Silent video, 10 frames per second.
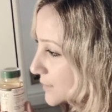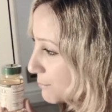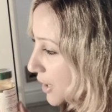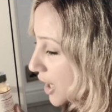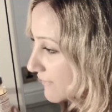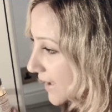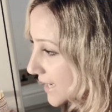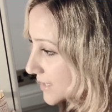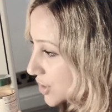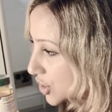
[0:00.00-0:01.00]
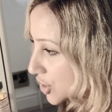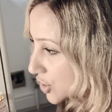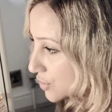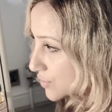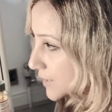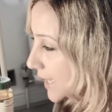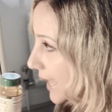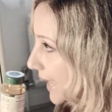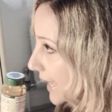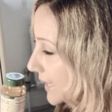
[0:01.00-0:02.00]
is perfect to use,
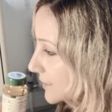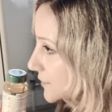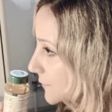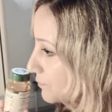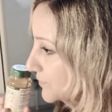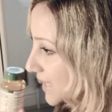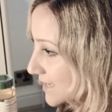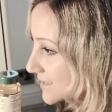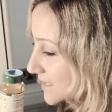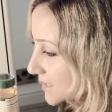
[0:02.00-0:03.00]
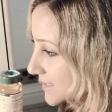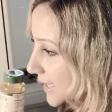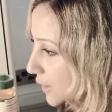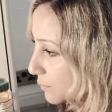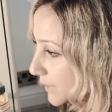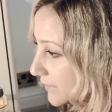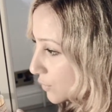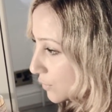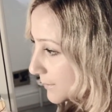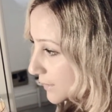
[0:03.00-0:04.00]
and yes, it does help with
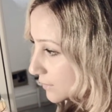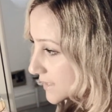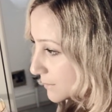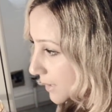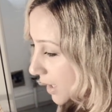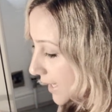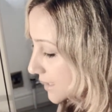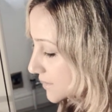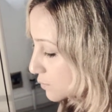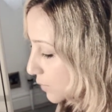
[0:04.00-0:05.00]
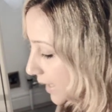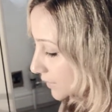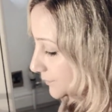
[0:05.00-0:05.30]
your milk supply as well.